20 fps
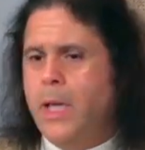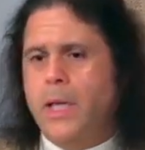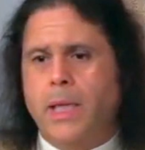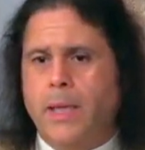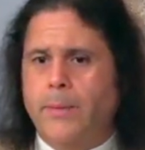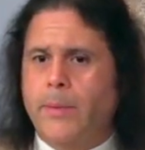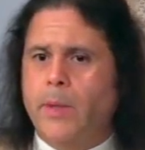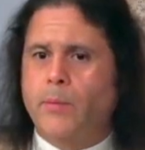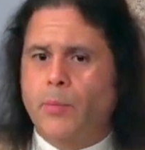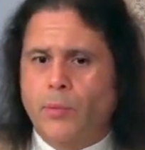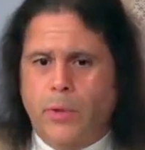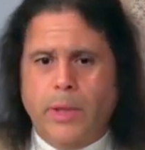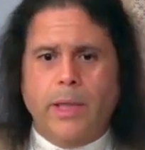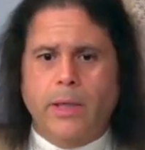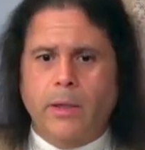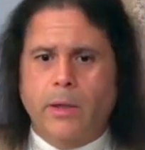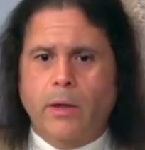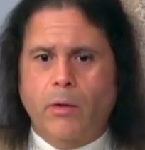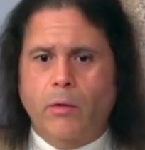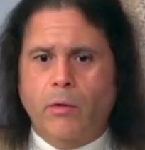Let me bring
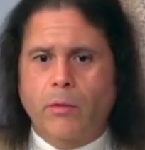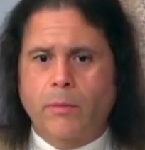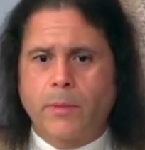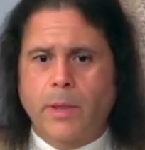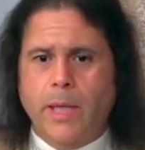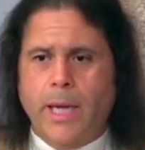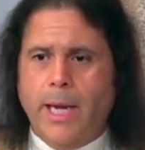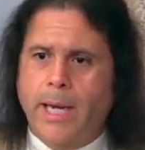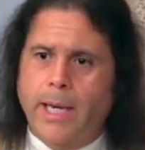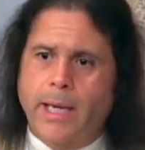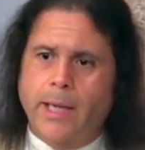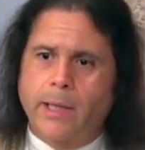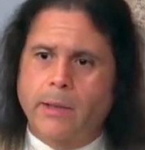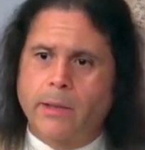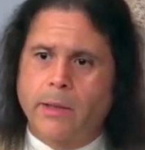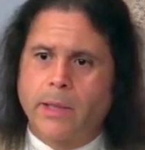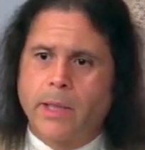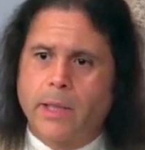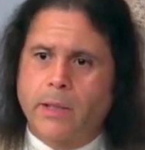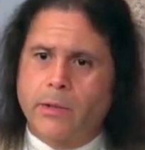it home,
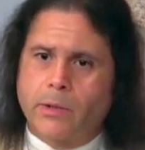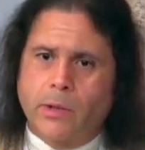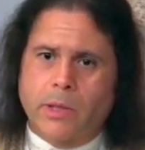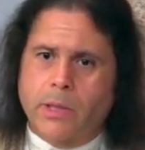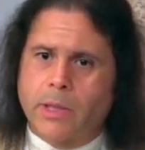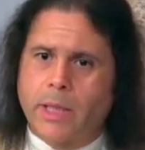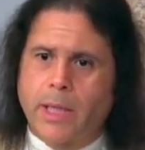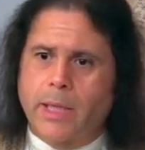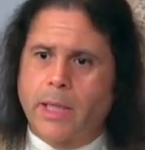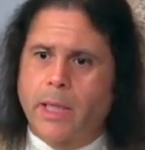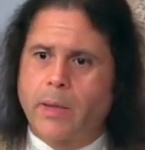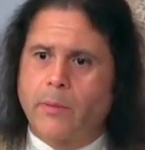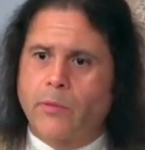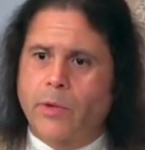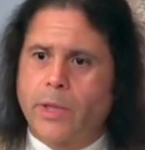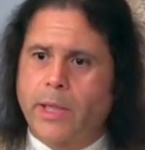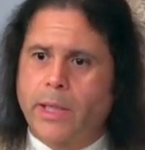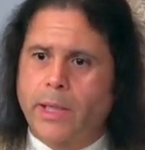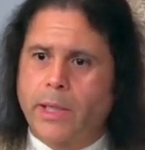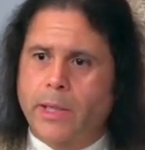and just like I'm
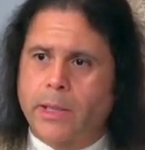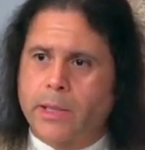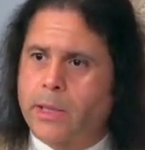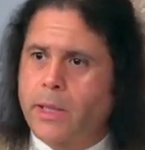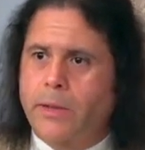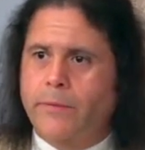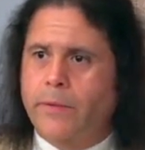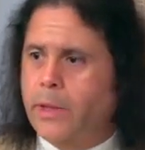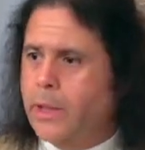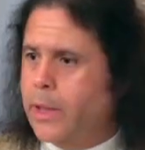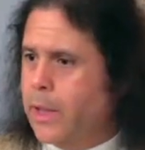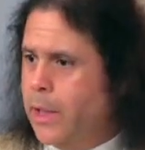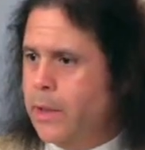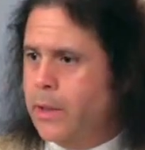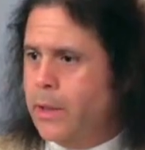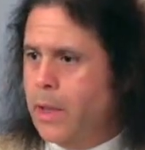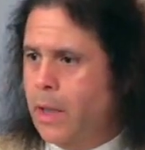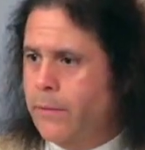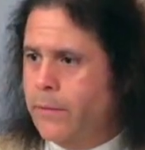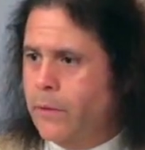reading a Stephen
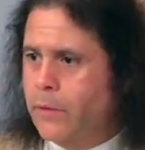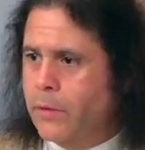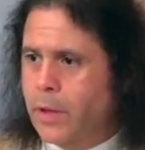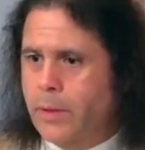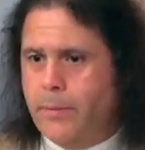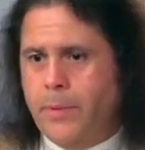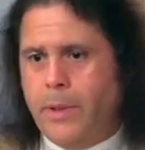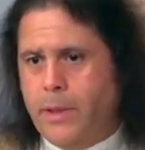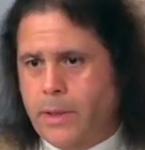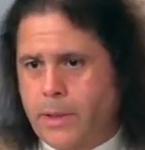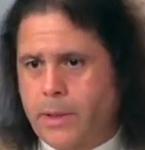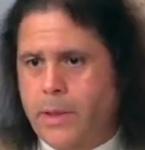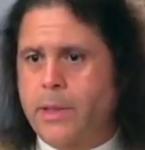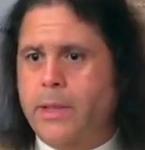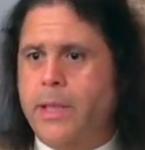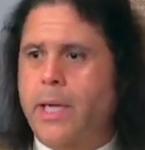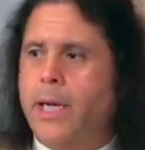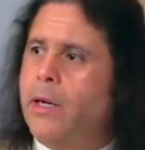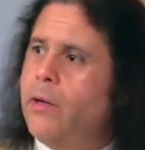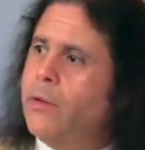King novel, let me
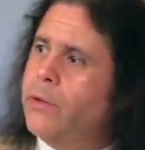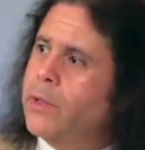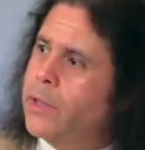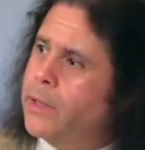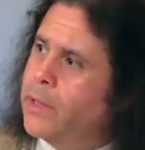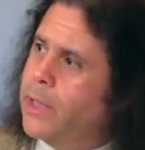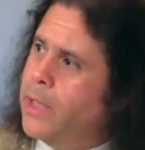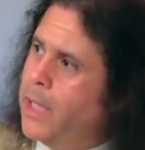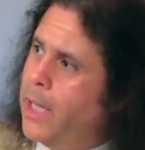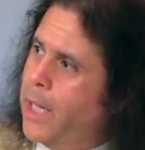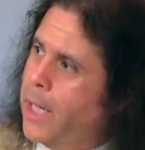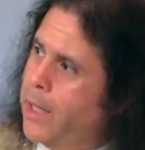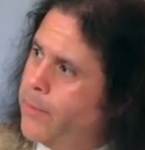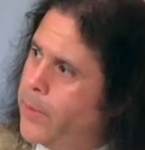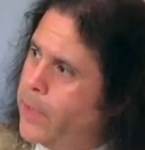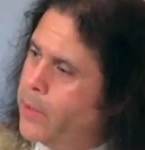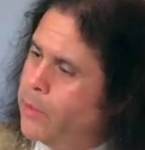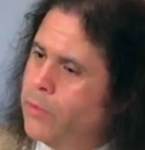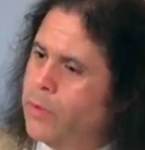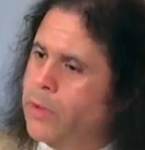sit down and have
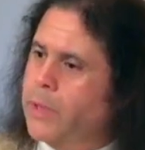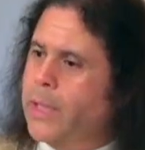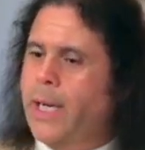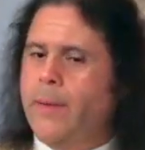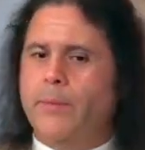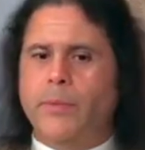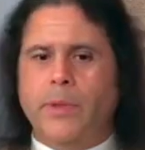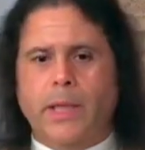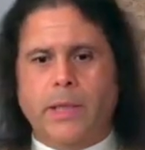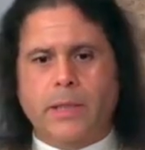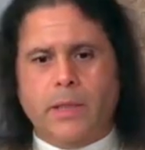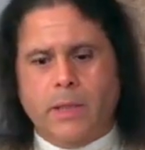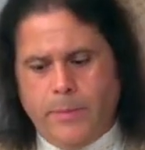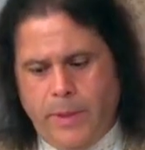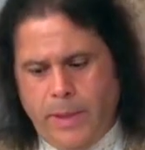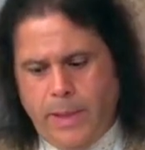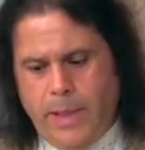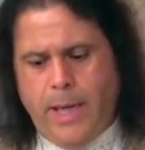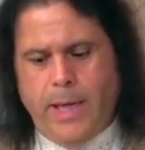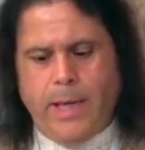my little lamp next to
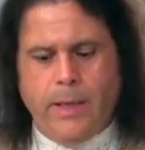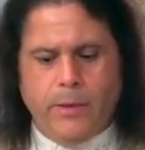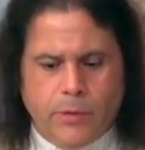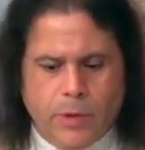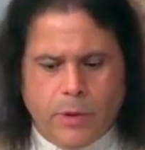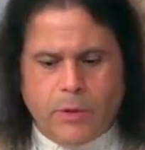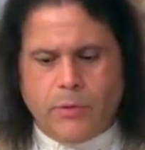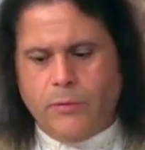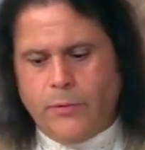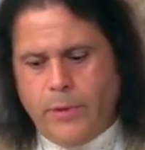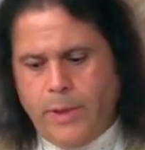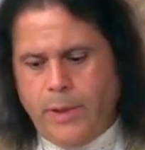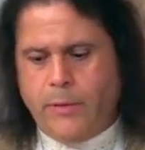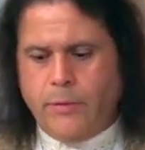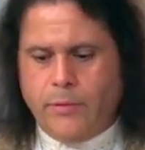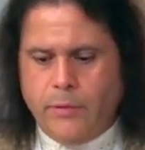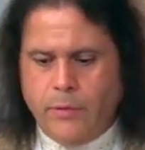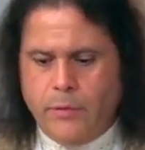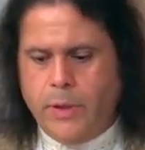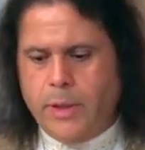me and just read
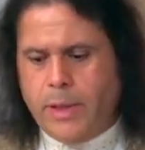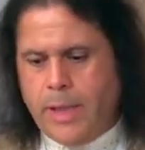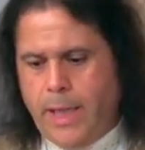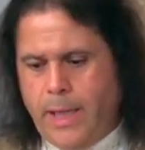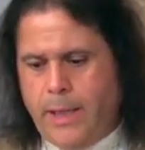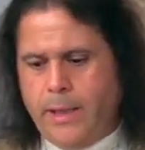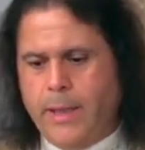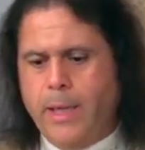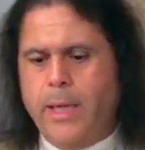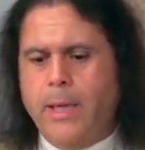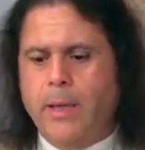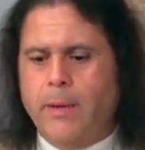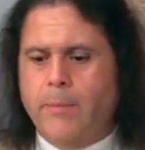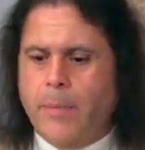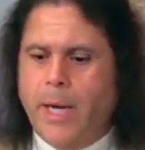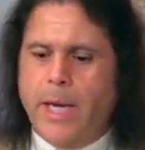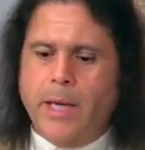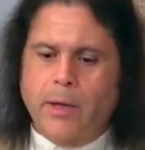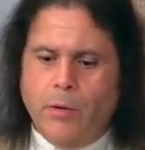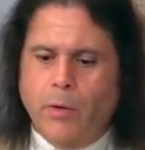through it. And
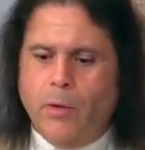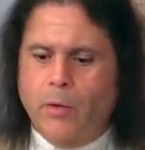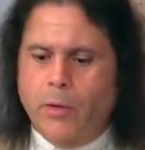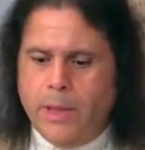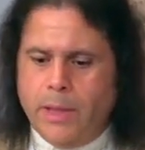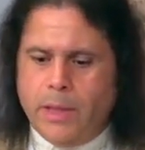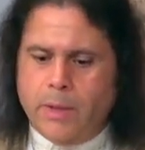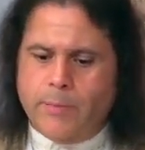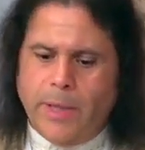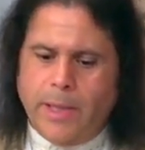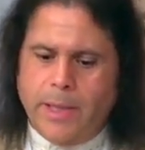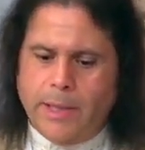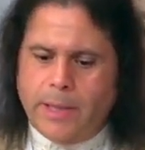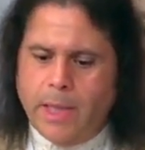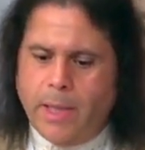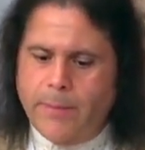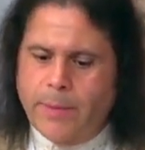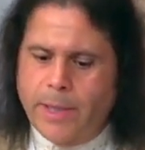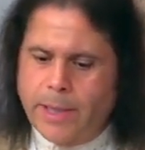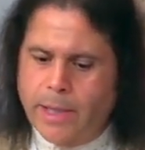my goal is by the
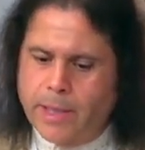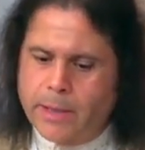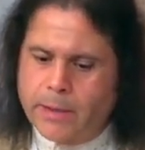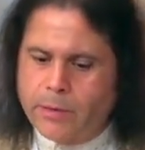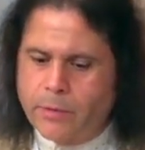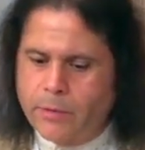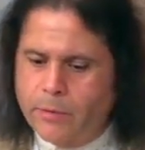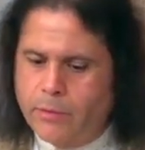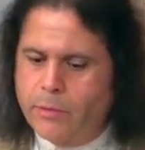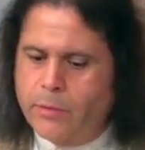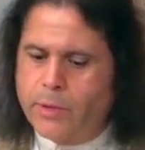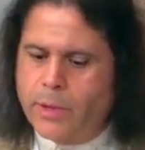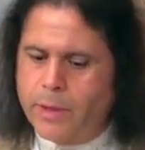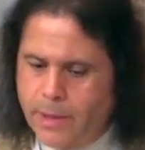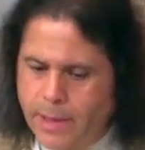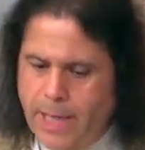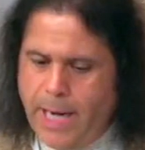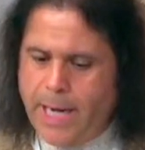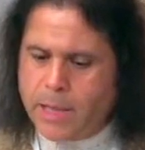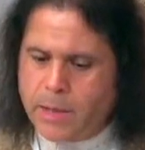time I get to
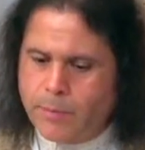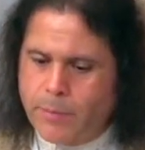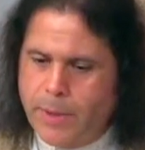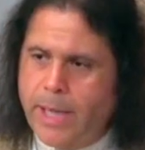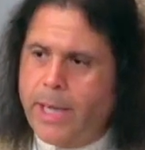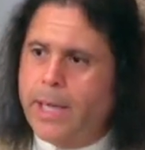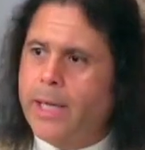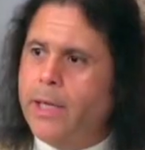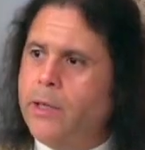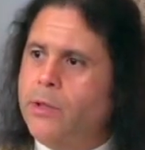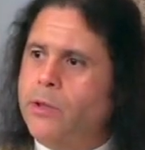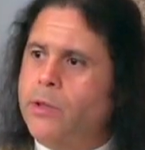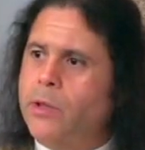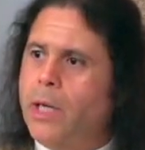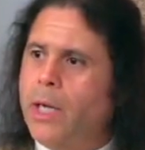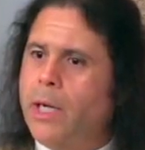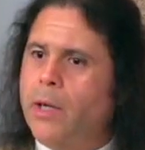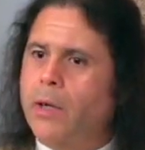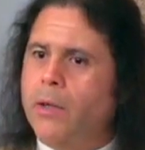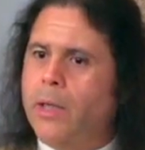the last page,
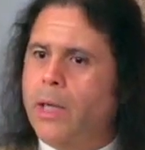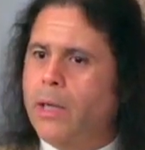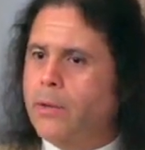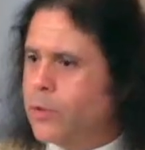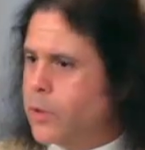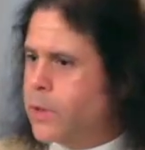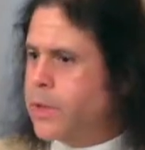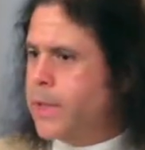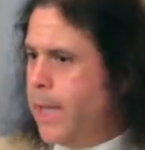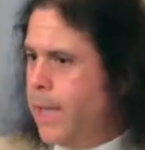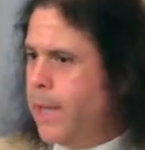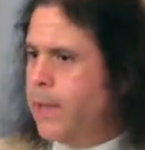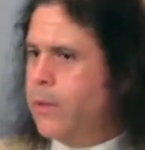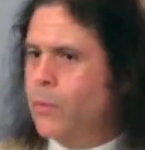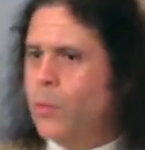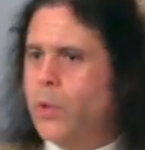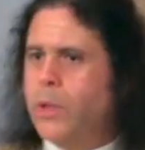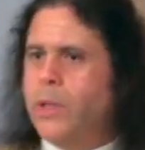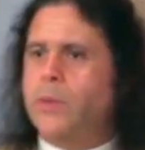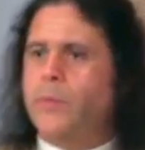I'll
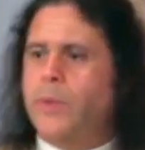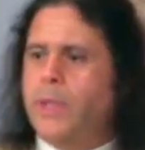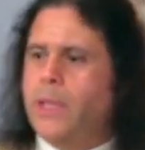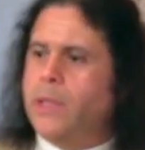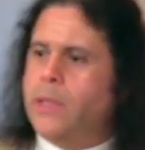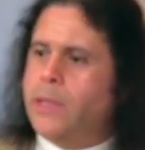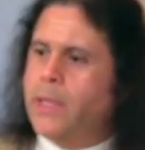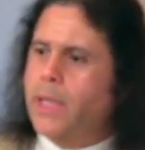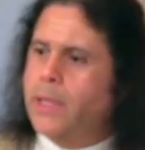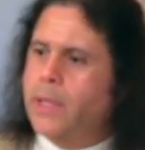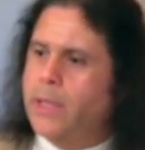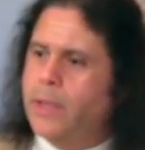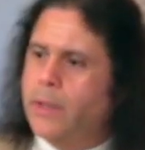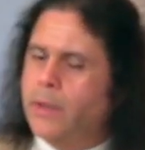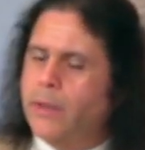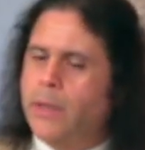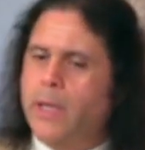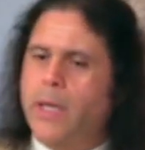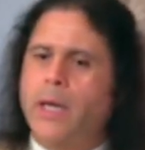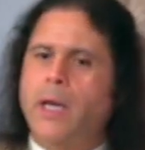understand what is being said
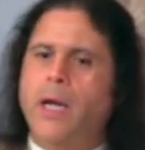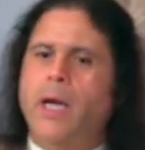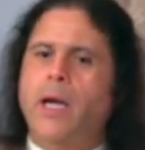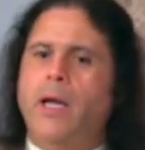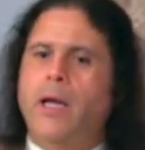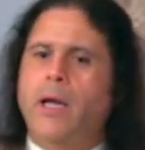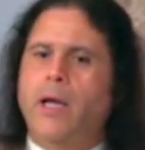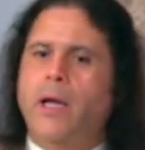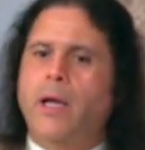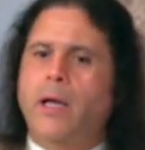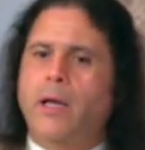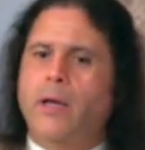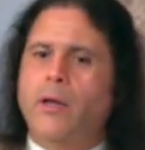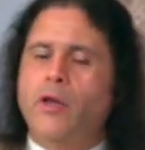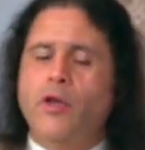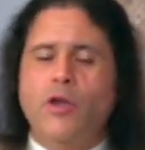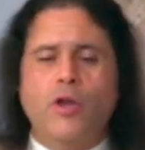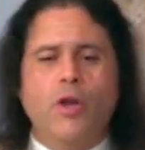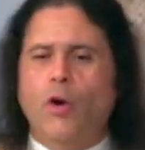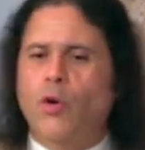here.
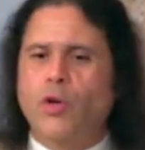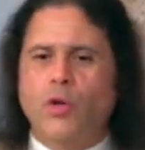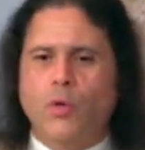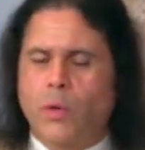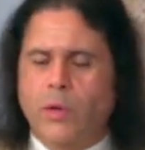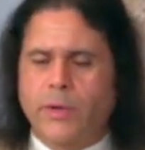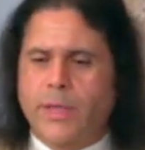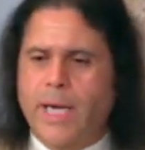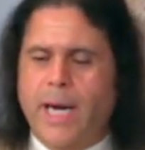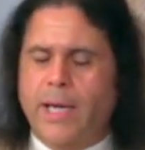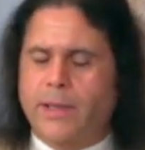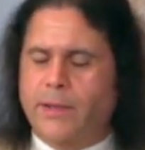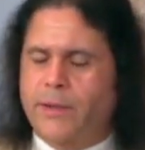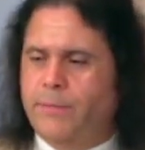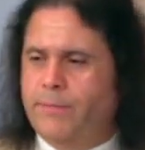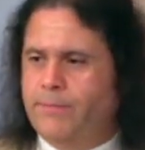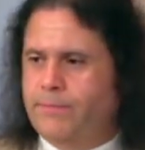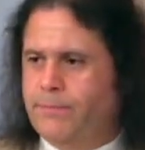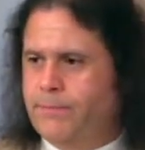No, you will not.